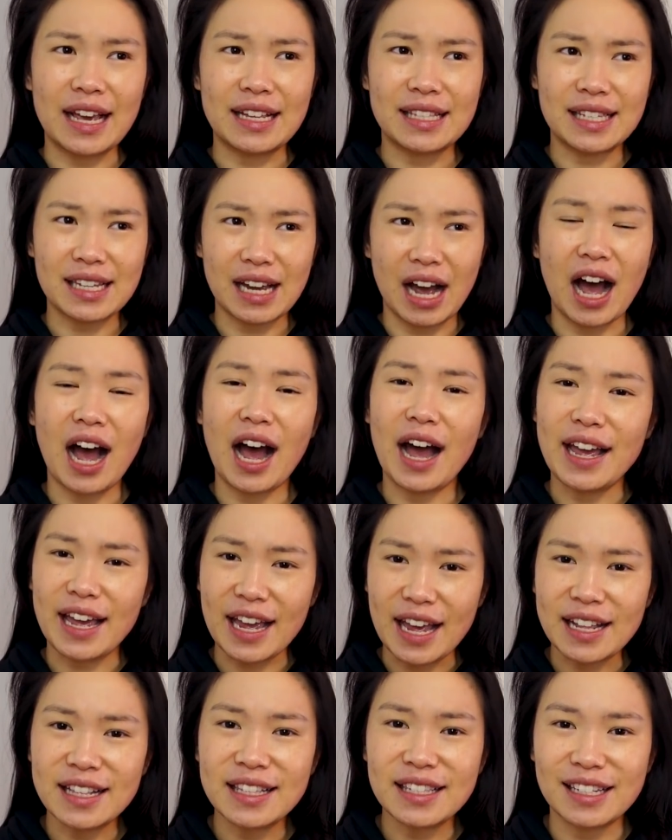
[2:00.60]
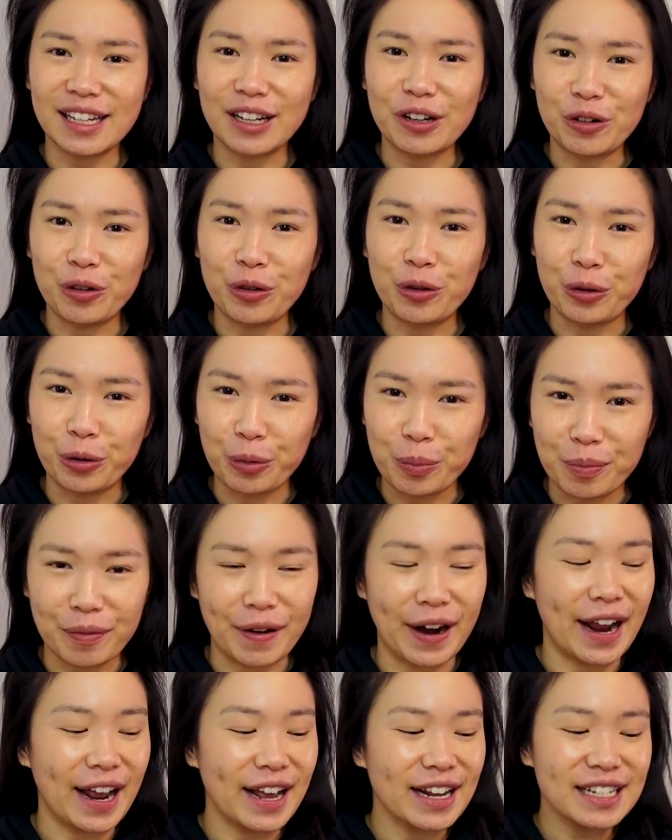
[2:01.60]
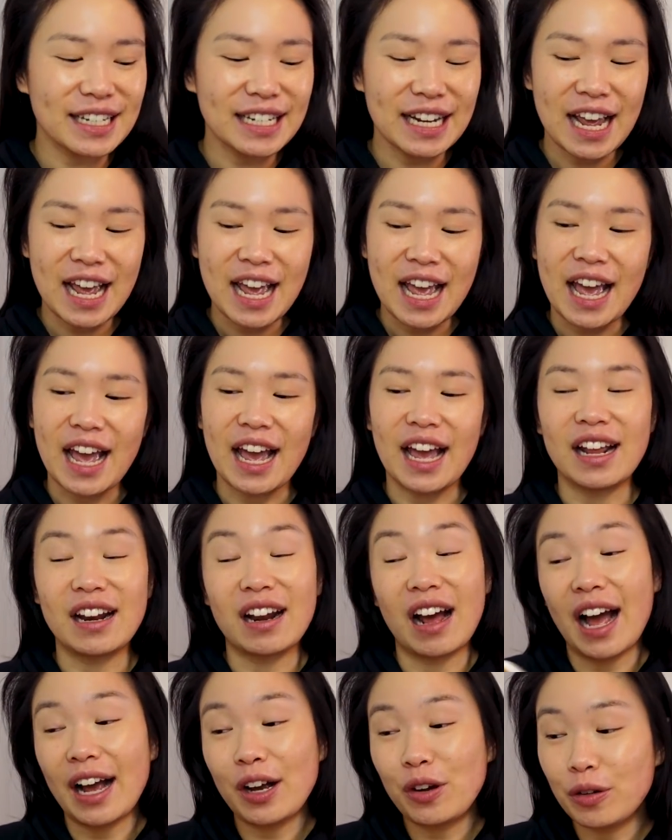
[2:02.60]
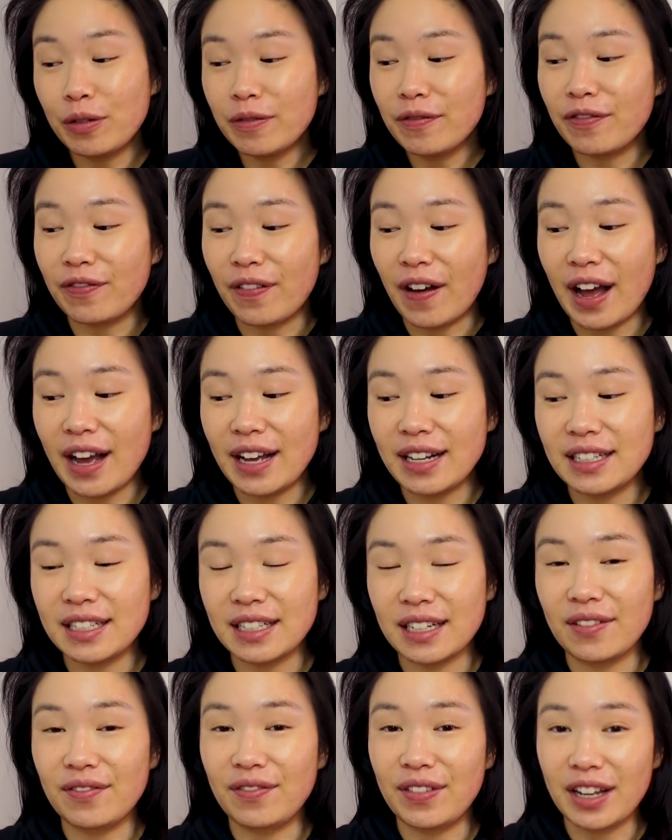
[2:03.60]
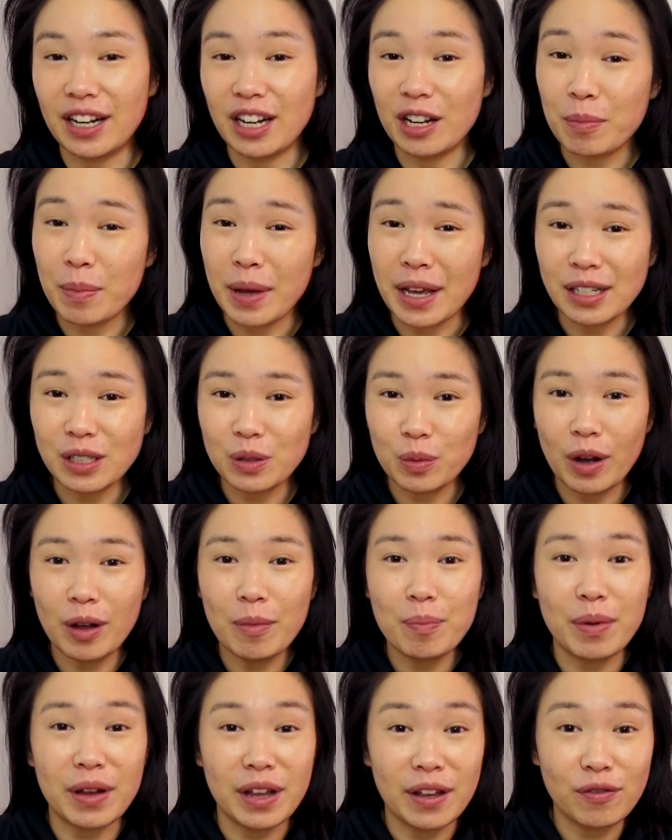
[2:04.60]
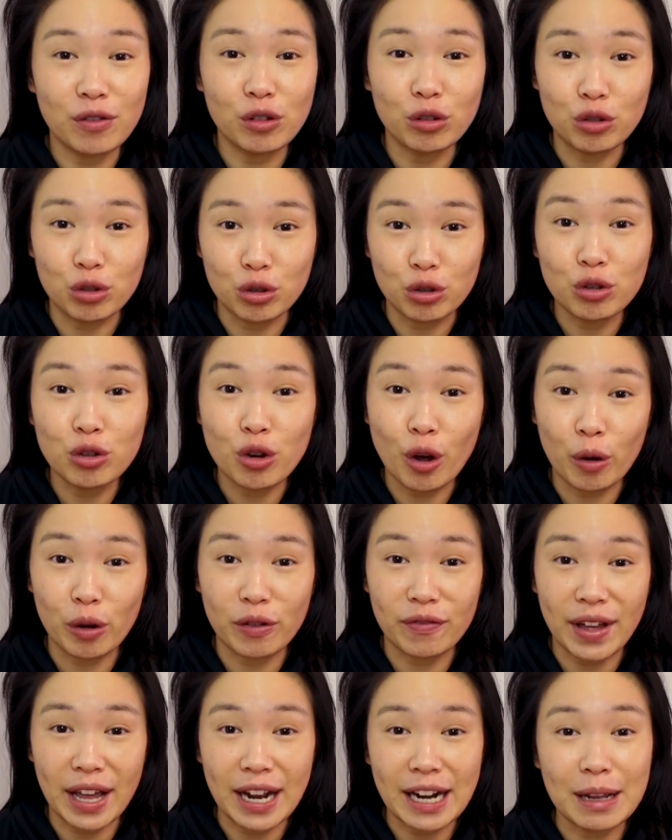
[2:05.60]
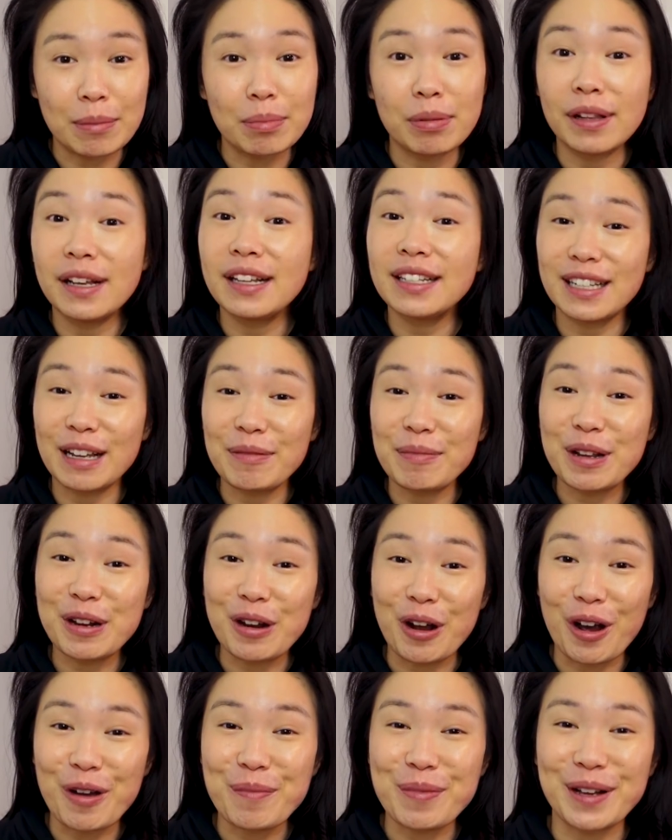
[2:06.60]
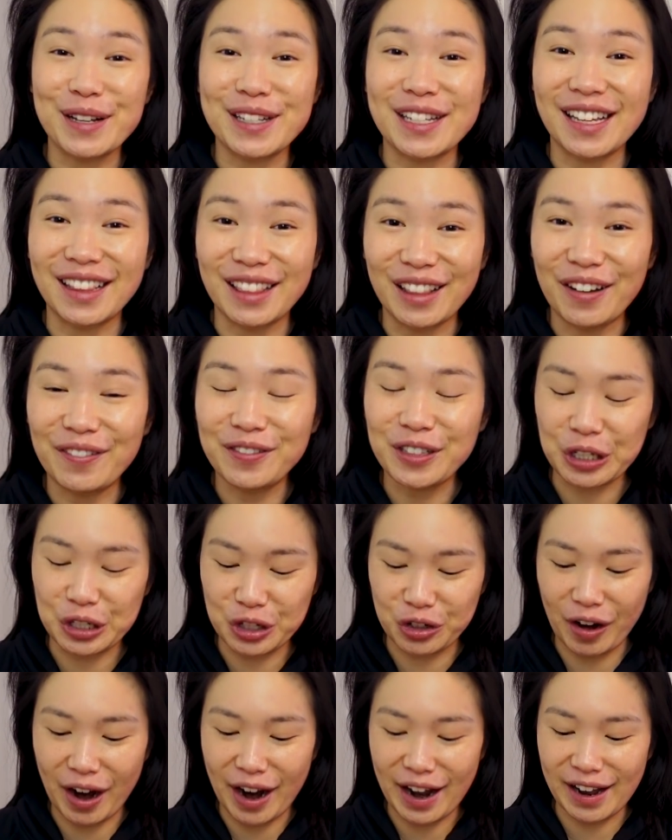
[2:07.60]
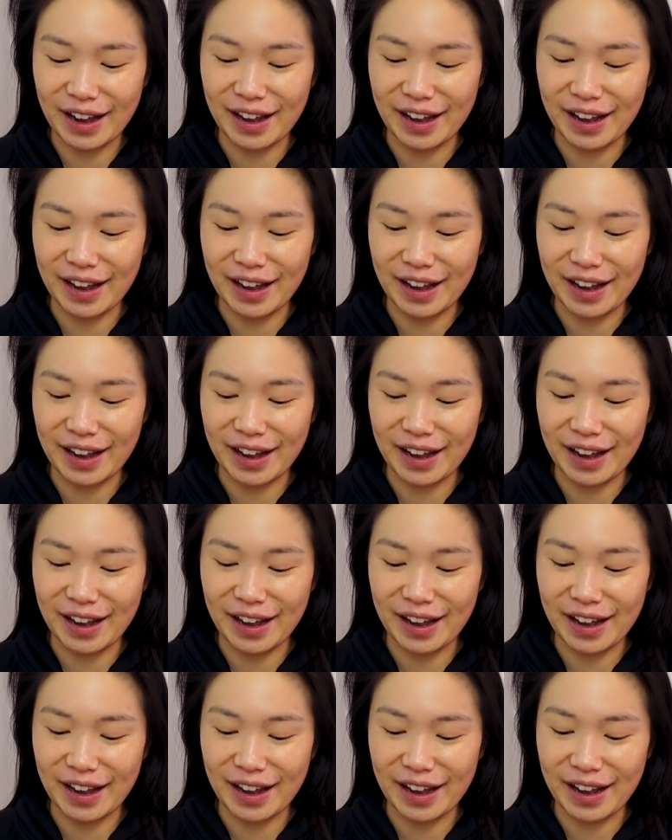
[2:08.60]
a Thai instant noodle brand. And I couldn't find a Vietnamese one, but if you do know of any, please let me know because I'd love to try